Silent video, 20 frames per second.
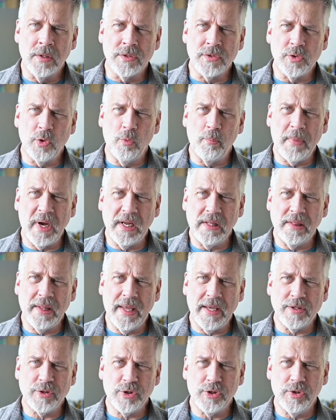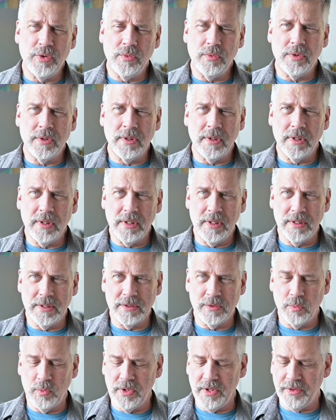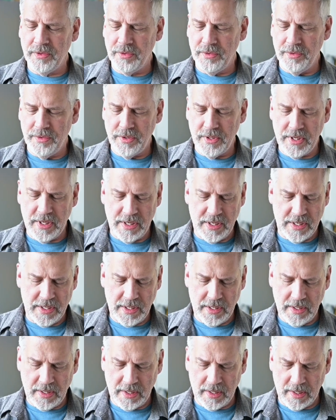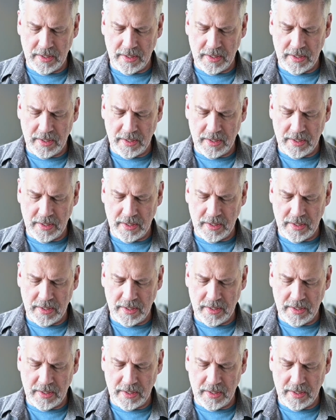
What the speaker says: So my last shoot is with the